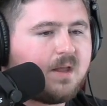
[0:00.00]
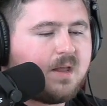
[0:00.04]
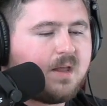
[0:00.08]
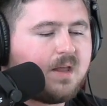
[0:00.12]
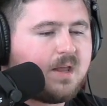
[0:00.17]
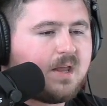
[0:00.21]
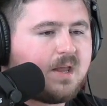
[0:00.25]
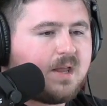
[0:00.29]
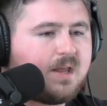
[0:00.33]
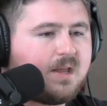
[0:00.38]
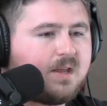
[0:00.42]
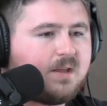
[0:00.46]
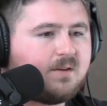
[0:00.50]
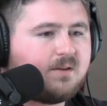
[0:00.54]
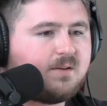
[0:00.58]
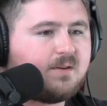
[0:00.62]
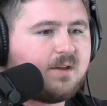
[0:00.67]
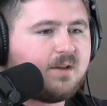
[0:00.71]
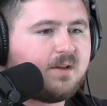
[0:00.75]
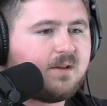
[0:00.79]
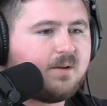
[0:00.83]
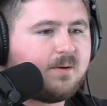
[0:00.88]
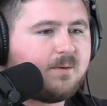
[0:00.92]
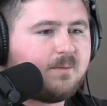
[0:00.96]
And
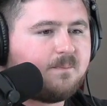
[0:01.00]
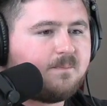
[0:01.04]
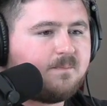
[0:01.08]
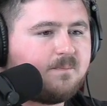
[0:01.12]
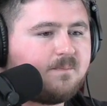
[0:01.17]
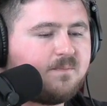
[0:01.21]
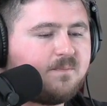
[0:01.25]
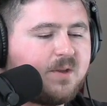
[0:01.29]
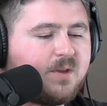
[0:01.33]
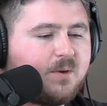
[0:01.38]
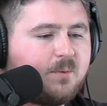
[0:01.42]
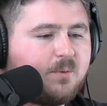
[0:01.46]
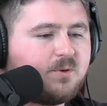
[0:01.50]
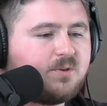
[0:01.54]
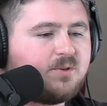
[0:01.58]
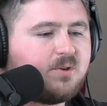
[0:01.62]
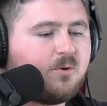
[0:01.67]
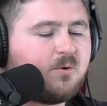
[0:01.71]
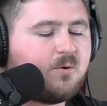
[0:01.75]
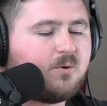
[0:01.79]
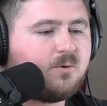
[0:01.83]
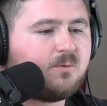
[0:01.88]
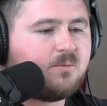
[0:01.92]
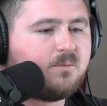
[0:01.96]
they were
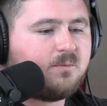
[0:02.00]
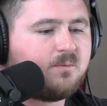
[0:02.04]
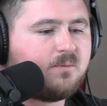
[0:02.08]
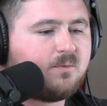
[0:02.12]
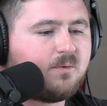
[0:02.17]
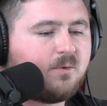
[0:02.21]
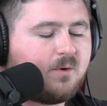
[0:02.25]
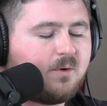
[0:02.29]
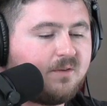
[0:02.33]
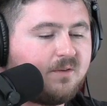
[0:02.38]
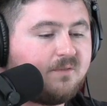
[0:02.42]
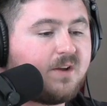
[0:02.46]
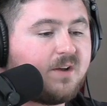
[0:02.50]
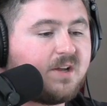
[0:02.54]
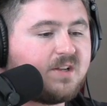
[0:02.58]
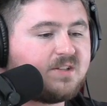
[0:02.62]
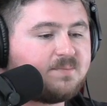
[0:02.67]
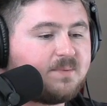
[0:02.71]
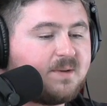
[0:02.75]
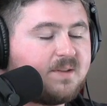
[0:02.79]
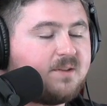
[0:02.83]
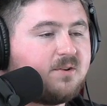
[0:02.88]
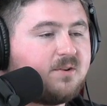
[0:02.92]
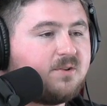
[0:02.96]
told or advised
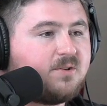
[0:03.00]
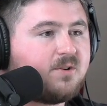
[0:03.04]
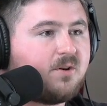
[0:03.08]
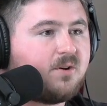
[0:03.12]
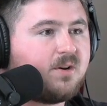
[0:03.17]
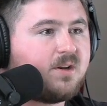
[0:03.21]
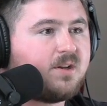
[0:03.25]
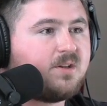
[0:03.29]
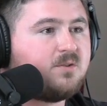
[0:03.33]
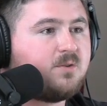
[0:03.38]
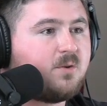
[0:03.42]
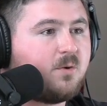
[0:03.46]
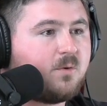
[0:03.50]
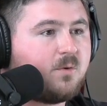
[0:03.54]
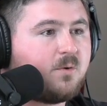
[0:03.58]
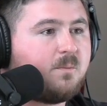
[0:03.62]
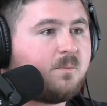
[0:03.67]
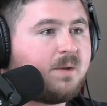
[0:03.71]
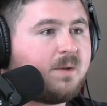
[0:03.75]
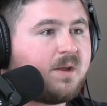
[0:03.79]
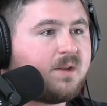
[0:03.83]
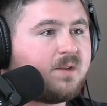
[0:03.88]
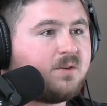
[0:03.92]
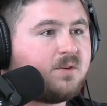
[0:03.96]
by their attorney, don't go
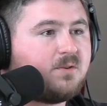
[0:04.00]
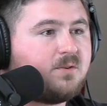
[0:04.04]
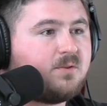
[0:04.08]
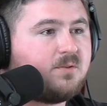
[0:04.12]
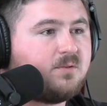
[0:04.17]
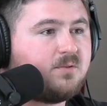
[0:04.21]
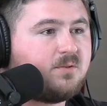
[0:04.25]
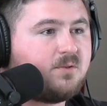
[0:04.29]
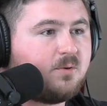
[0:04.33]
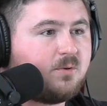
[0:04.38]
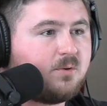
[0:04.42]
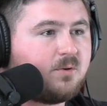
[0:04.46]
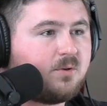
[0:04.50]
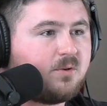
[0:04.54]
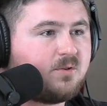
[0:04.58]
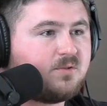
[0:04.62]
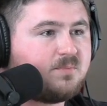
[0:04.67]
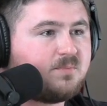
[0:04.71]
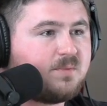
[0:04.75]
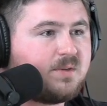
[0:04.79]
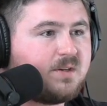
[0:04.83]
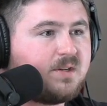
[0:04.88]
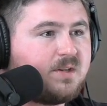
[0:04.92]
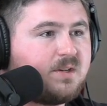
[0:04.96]
back into a
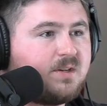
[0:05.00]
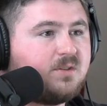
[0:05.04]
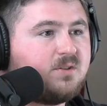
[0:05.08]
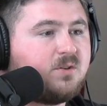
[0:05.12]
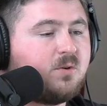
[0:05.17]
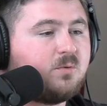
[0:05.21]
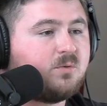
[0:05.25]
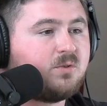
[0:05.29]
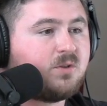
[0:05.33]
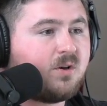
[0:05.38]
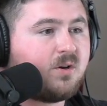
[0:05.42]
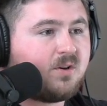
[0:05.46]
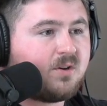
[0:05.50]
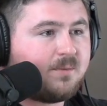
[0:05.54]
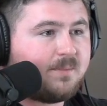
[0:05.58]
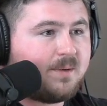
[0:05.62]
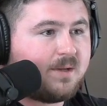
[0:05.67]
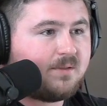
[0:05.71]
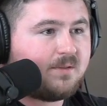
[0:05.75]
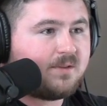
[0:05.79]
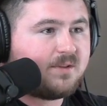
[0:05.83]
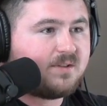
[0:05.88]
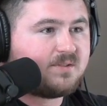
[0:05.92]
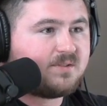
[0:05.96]
closed meeting, don't talk
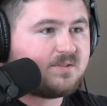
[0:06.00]
about this.